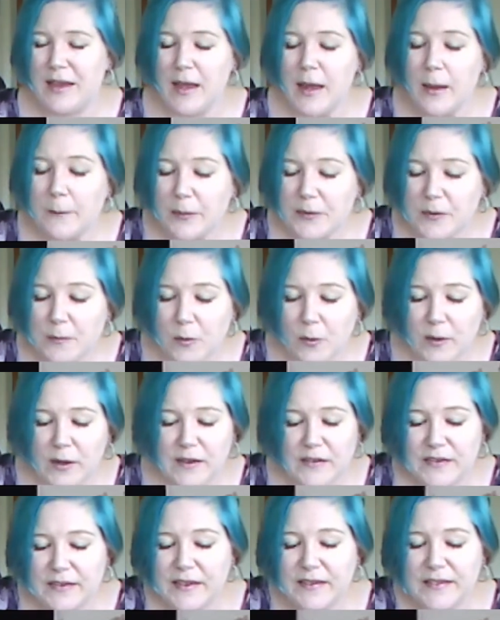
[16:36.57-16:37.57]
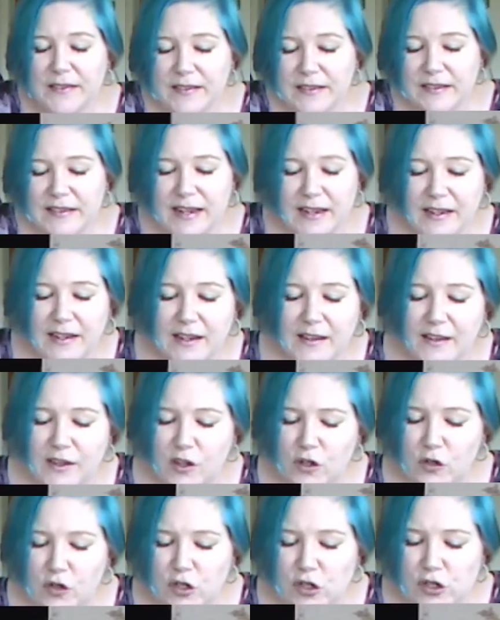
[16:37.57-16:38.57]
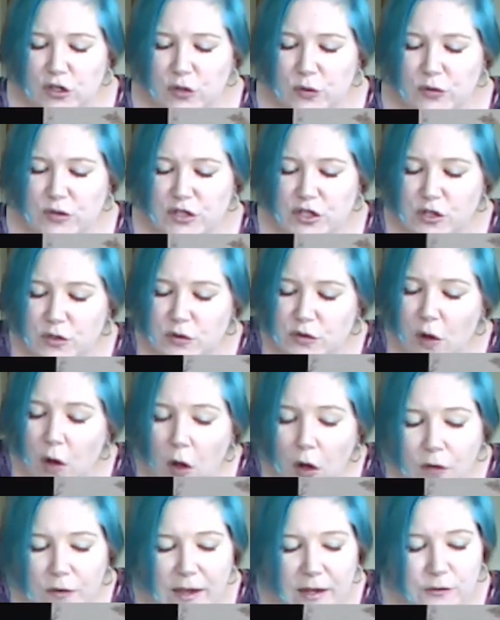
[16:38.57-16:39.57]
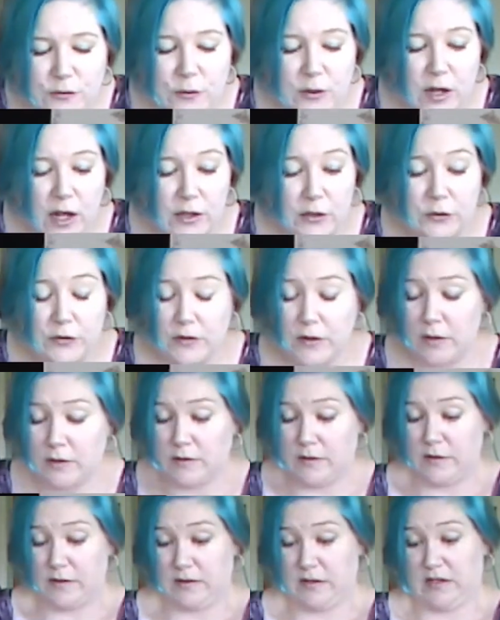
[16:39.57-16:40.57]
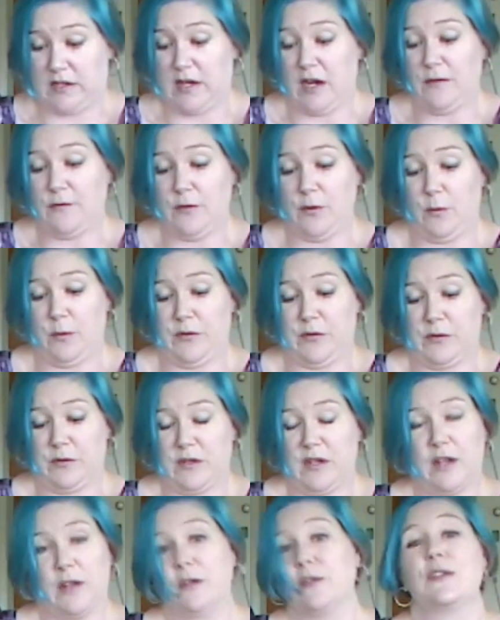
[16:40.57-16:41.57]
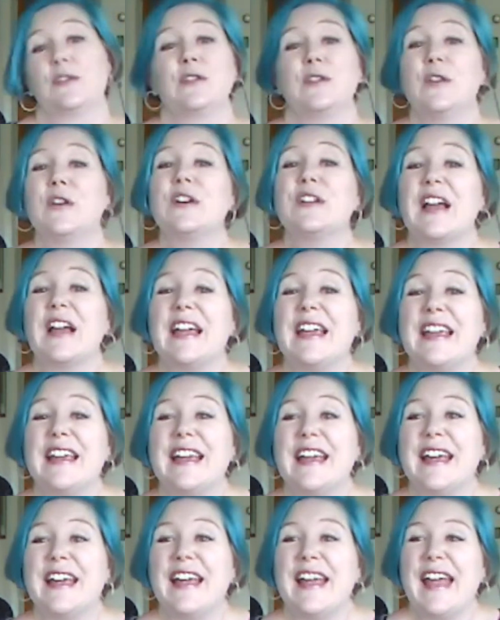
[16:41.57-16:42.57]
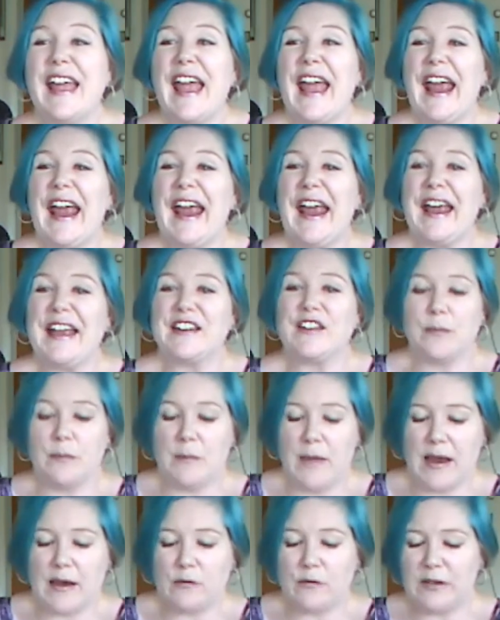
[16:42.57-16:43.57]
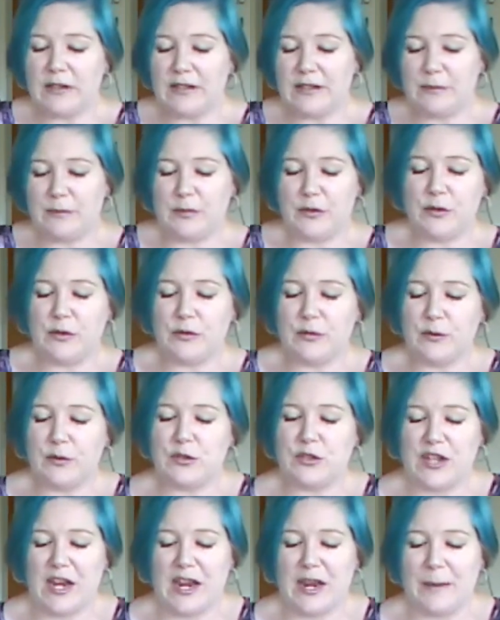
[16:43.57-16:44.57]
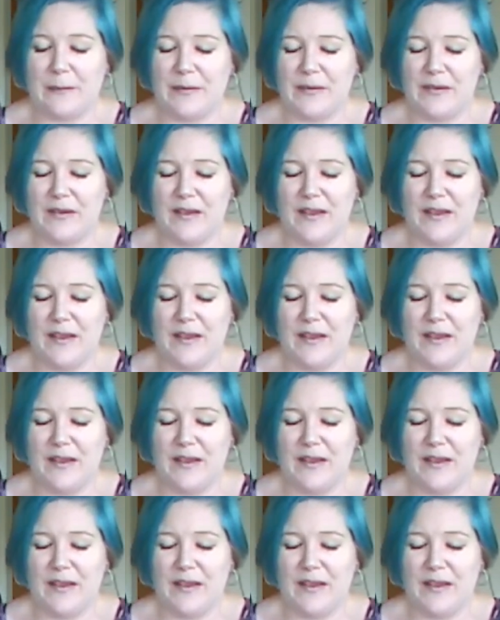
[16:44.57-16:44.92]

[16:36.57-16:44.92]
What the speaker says: But the point is, this is a technique that you can use all natural colors to discover what those colors look like and to make really beautiful shapes